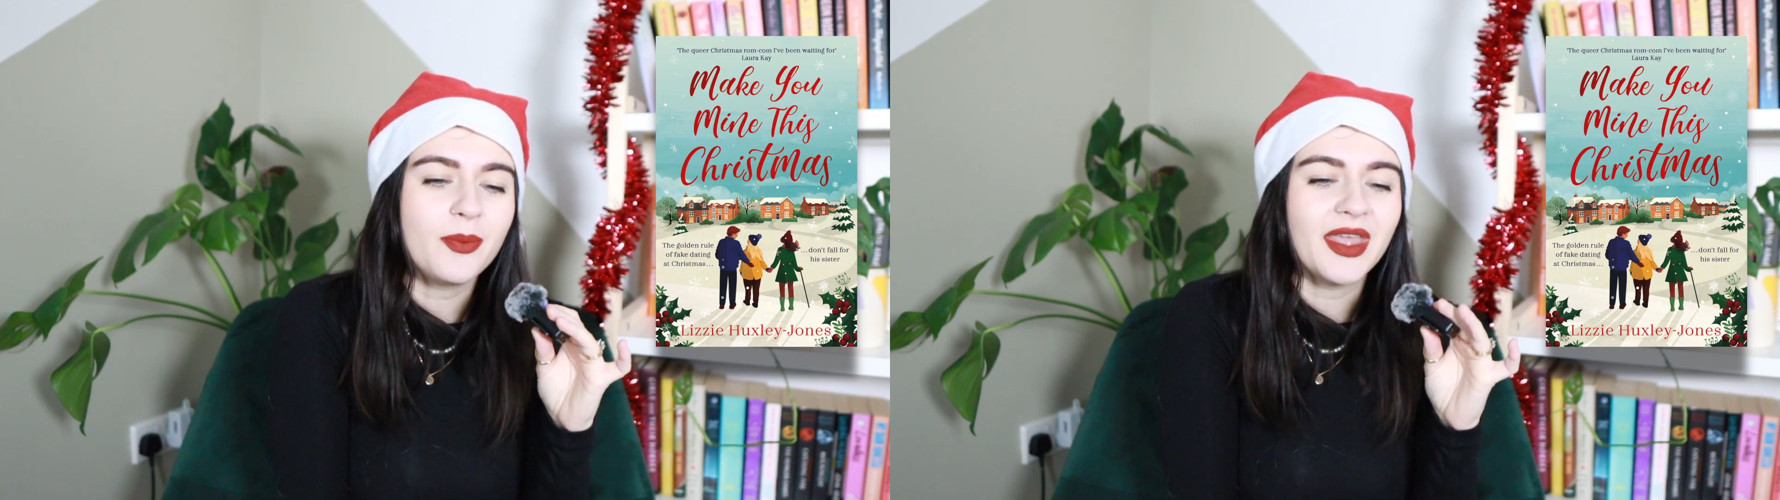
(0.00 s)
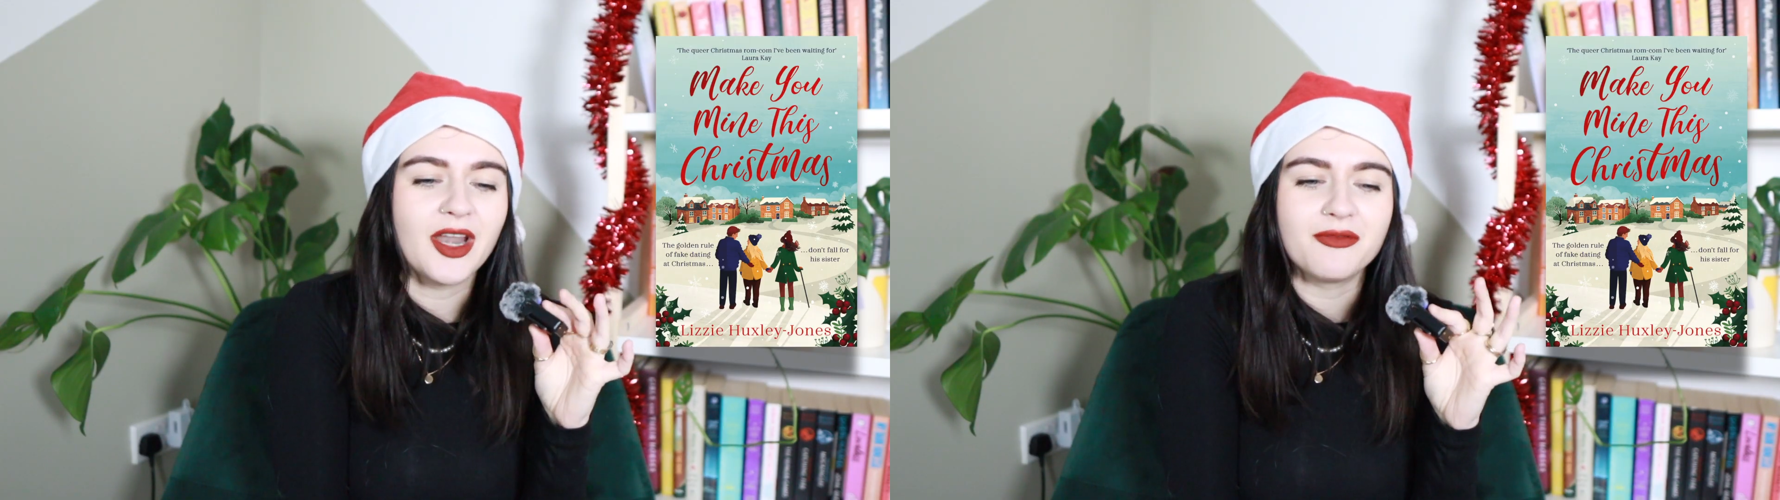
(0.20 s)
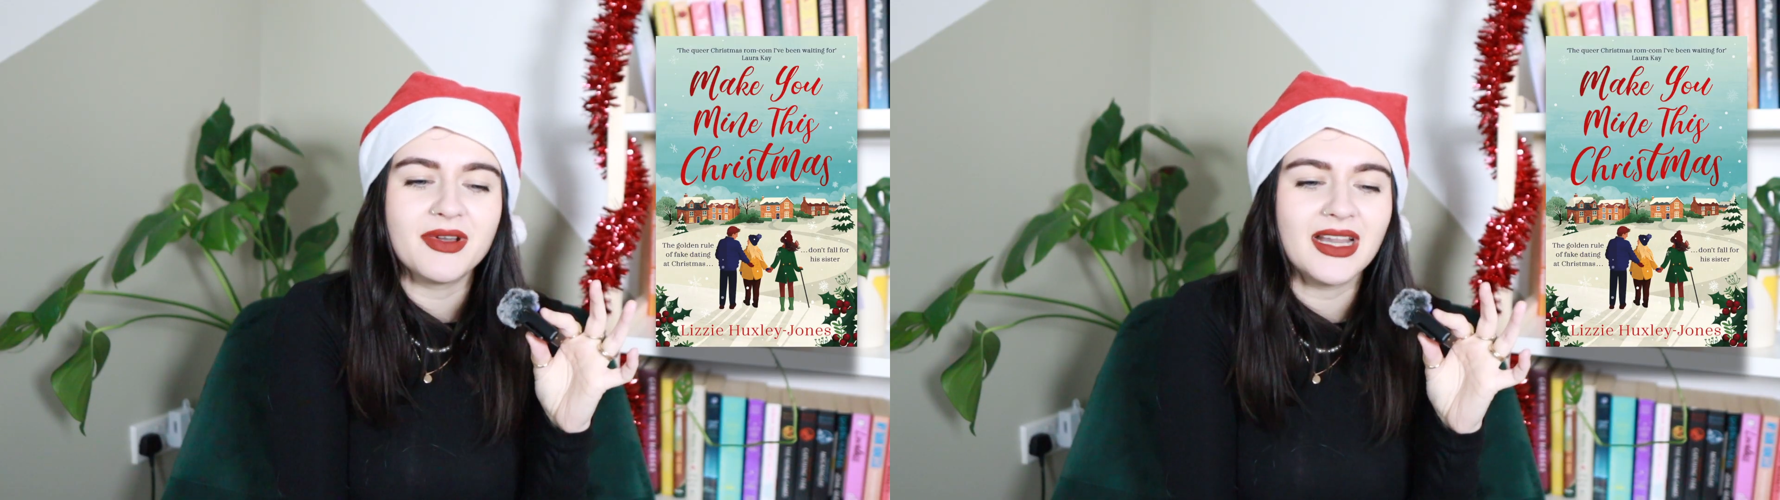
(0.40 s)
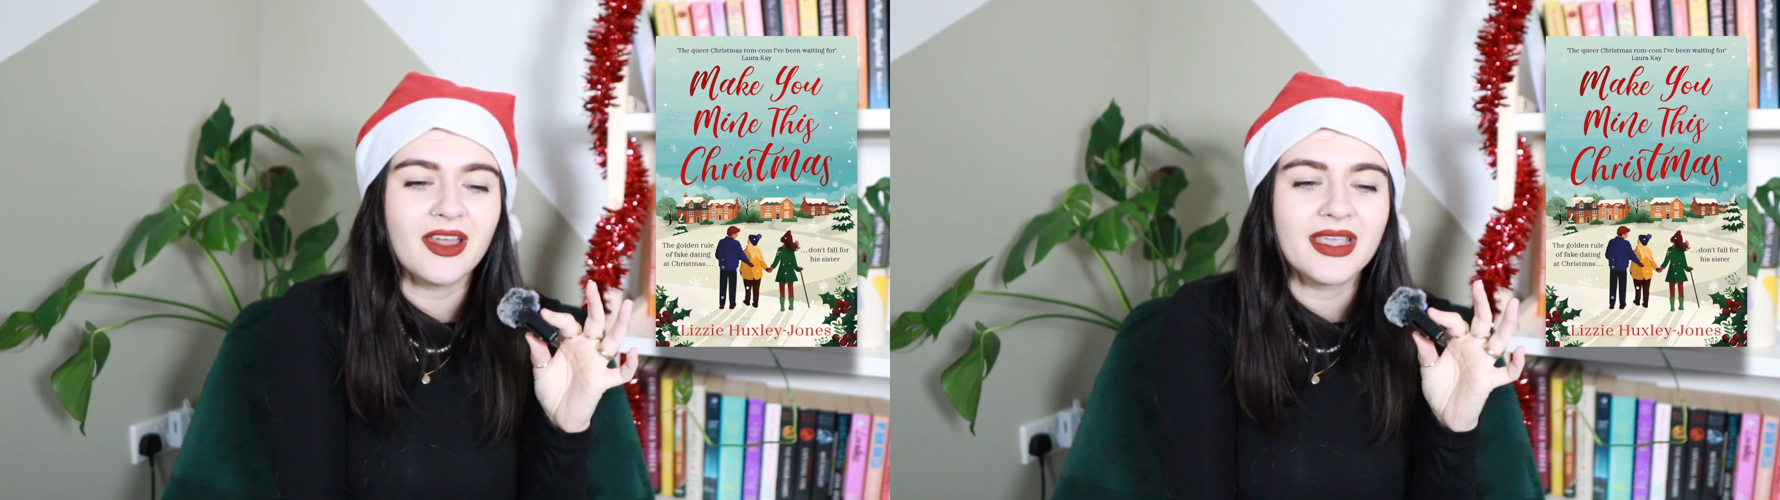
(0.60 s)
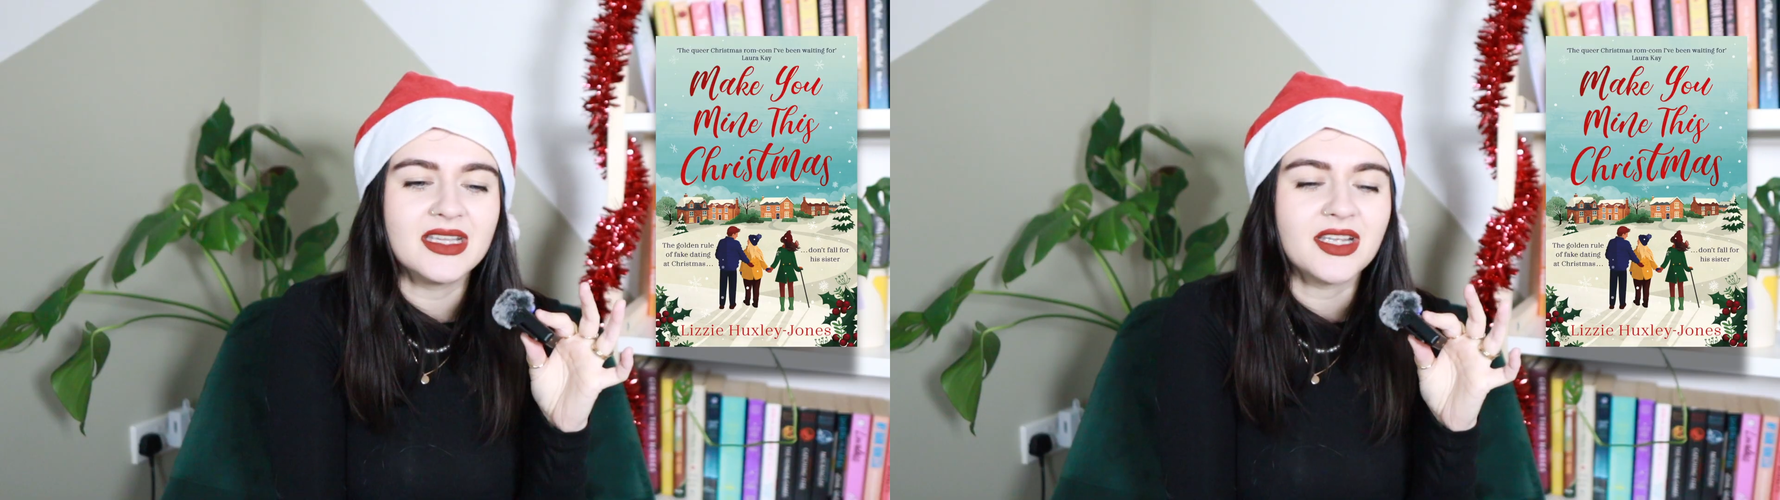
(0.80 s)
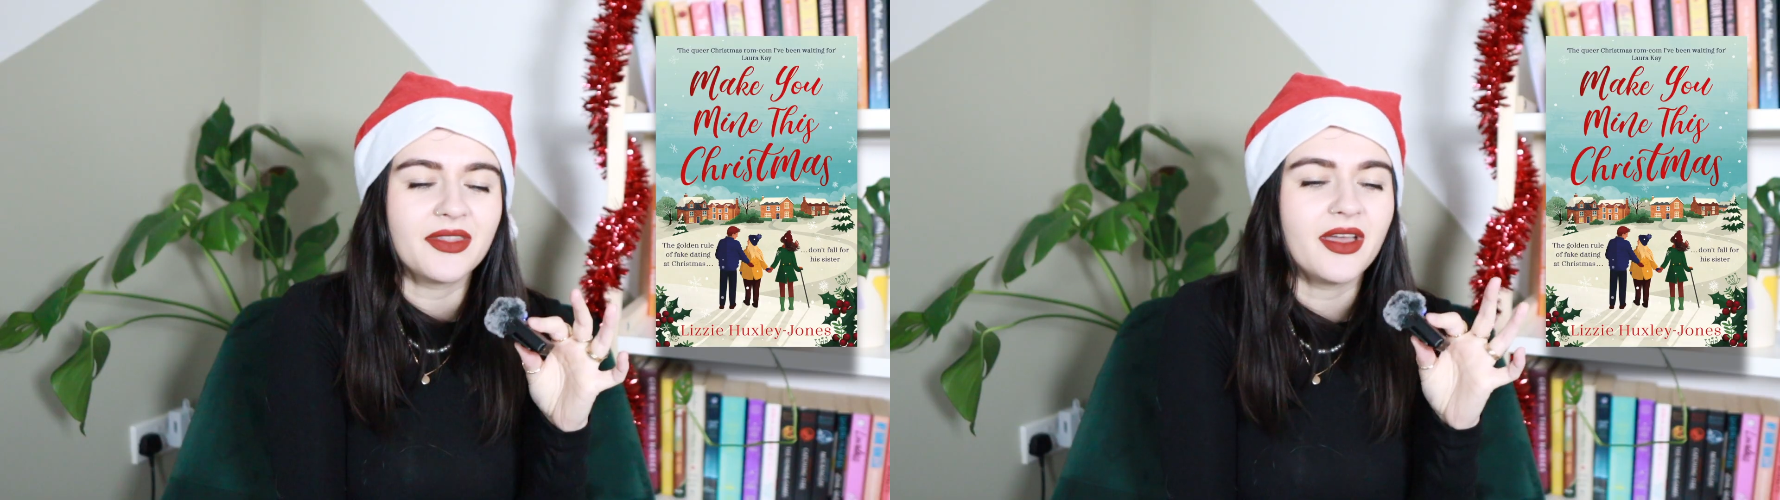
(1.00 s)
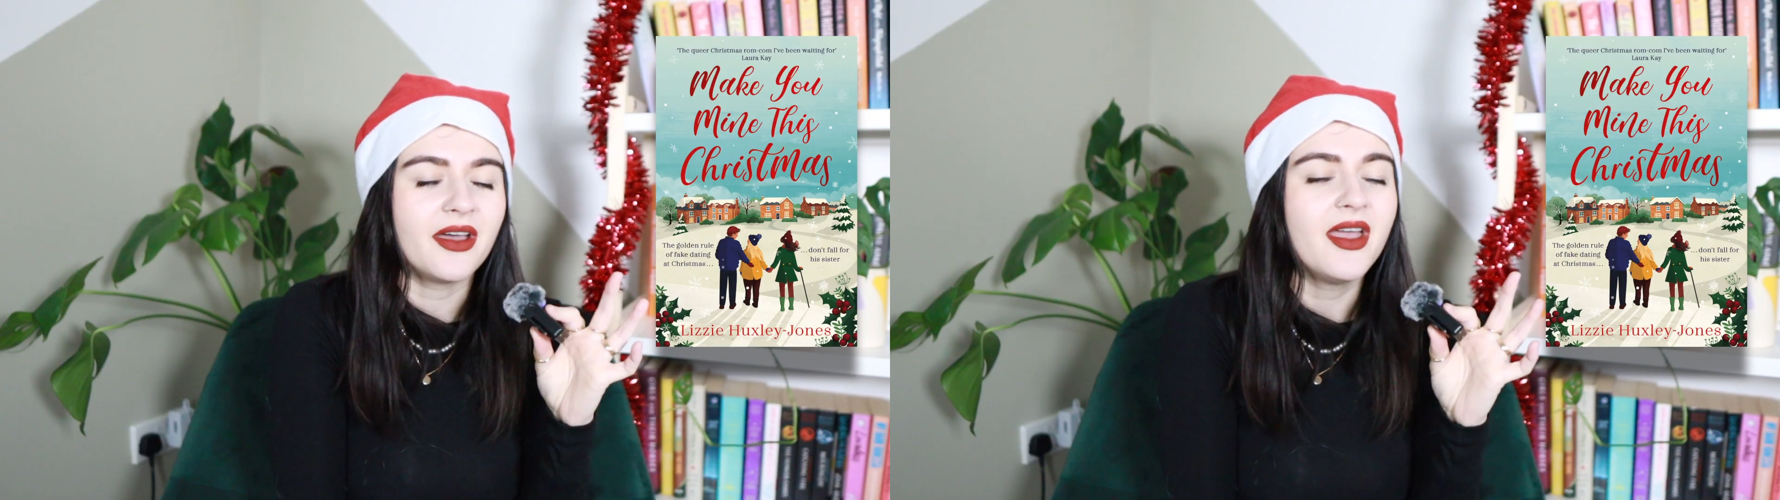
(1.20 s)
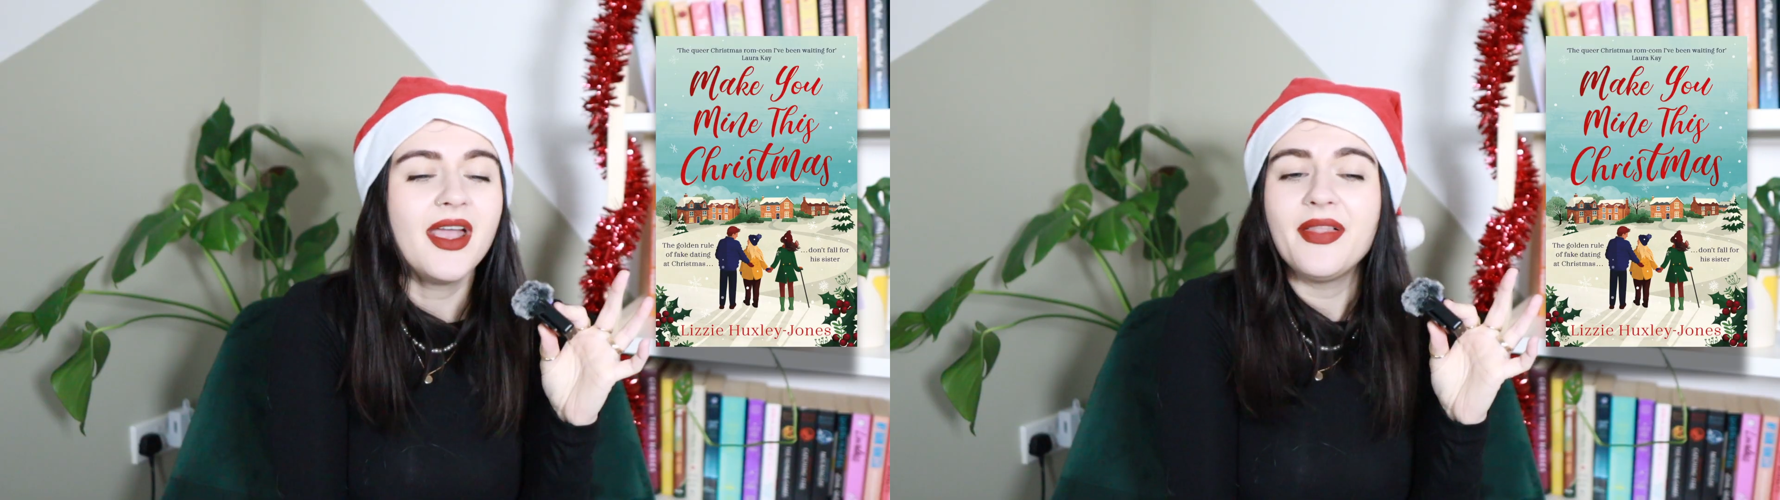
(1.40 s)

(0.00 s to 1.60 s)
They like really like each other.